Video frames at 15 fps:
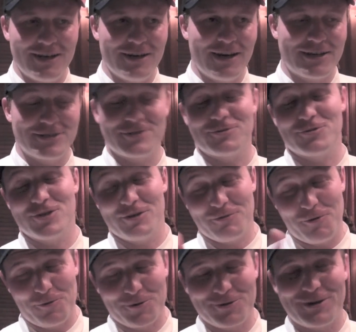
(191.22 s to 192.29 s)
executive chef
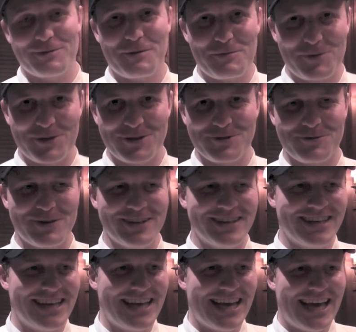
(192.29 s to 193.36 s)
owner, let me put it this way.
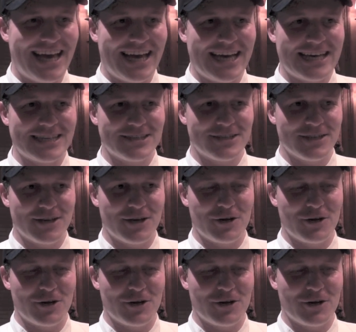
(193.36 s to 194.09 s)
And